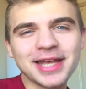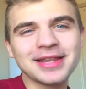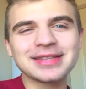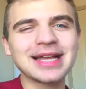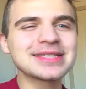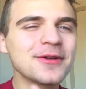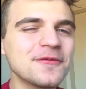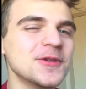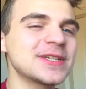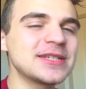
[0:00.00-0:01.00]
Like, that's
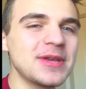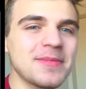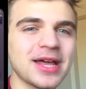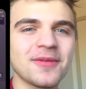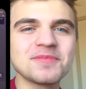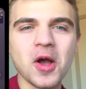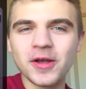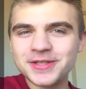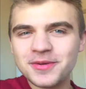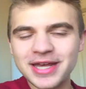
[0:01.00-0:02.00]
confusing to me, but
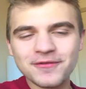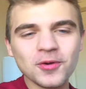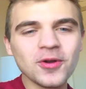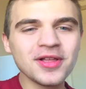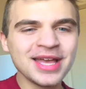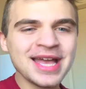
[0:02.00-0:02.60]
also kind of cool.